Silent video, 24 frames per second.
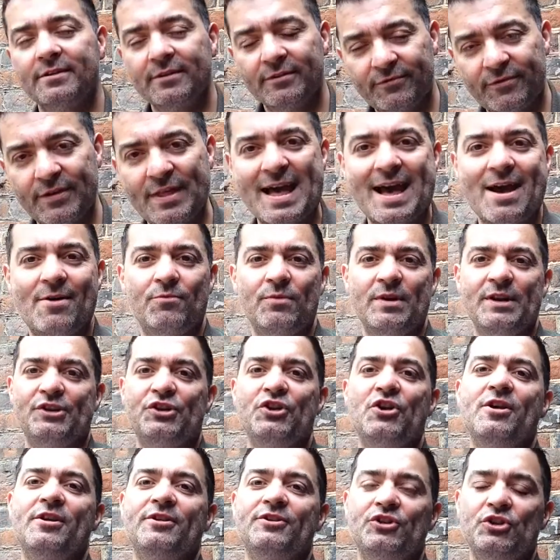For that, we
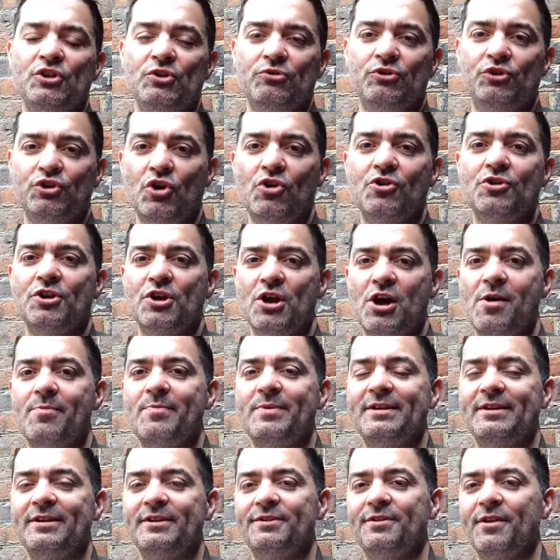turn to John
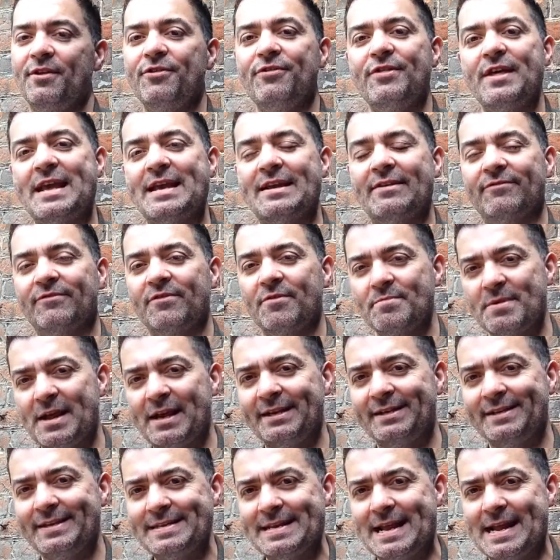Carpenter's The Thing from
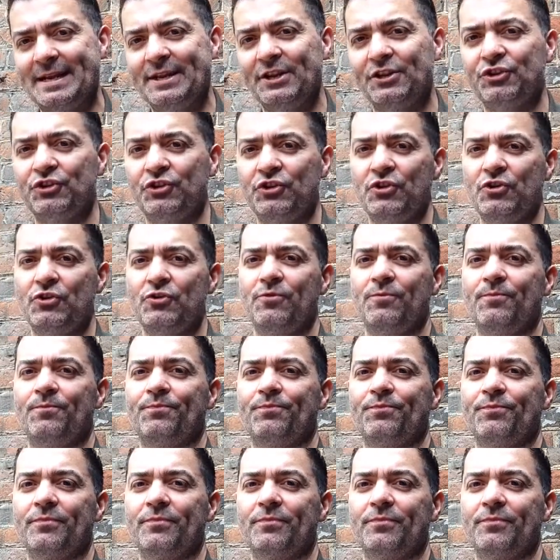1982.